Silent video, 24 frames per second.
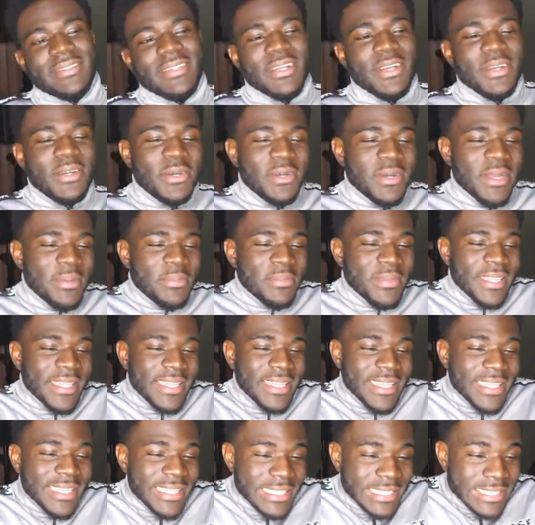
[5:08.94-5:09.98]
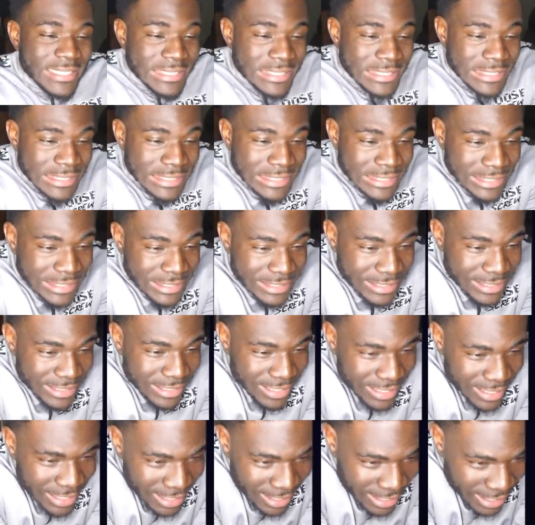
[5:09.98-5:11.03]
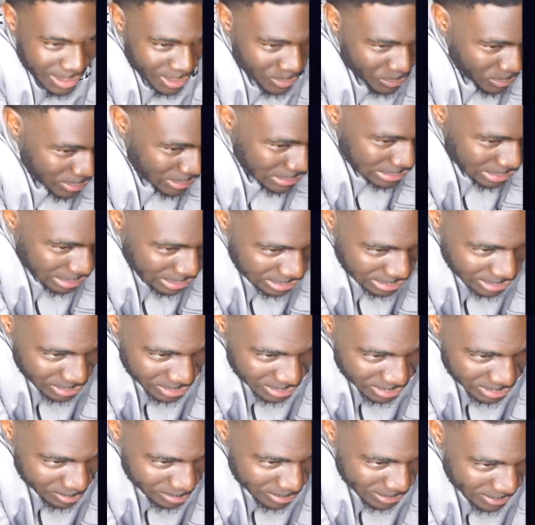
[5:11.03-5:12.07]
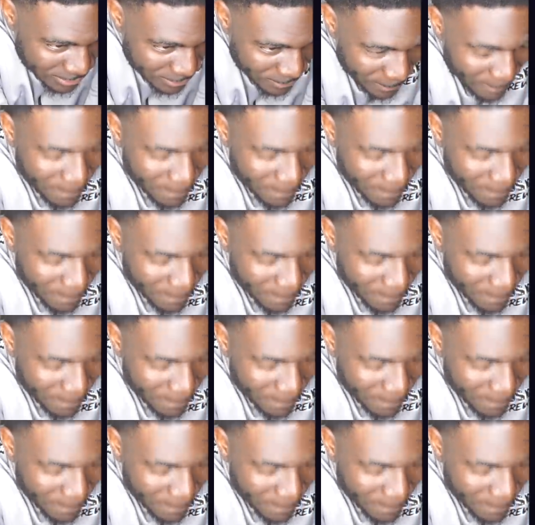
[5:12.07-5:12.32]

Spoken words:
Oh, I mean, I kind of want to talk to you a little bit.